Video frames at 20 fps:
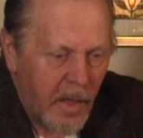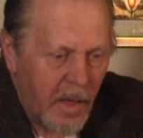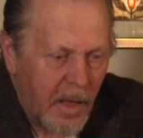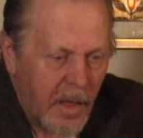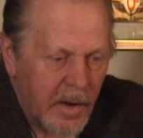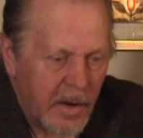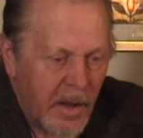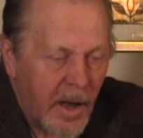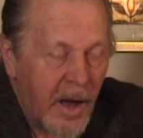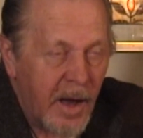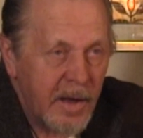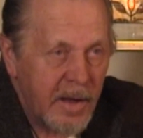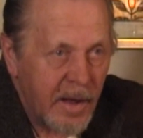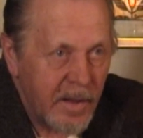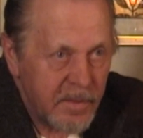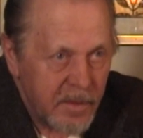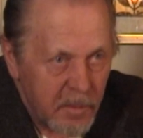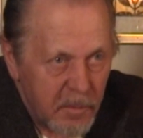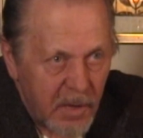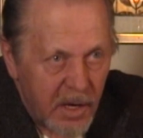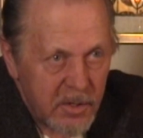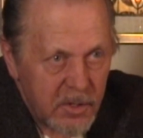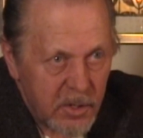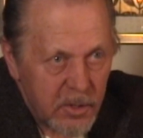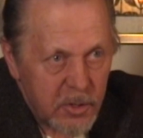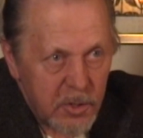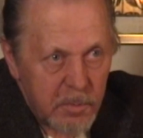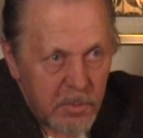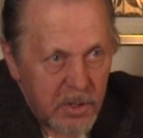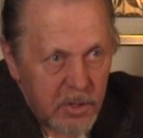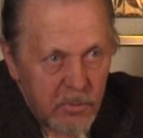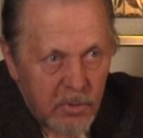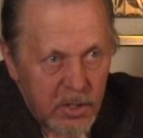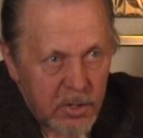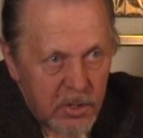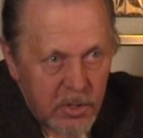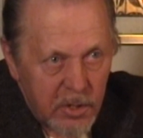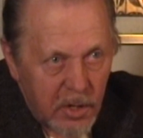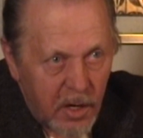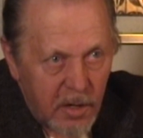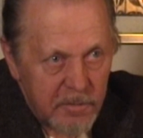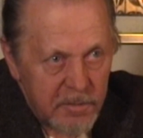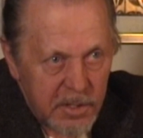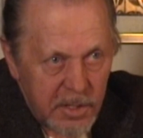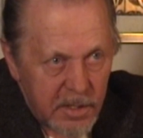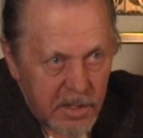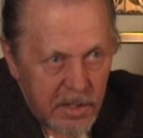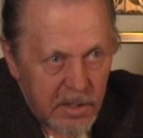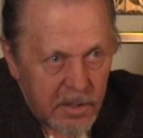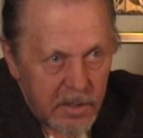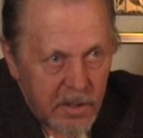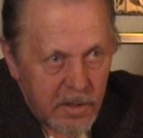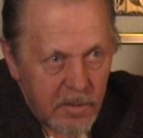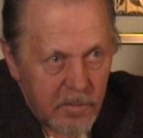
and I got the message, but Richard Huff didn't.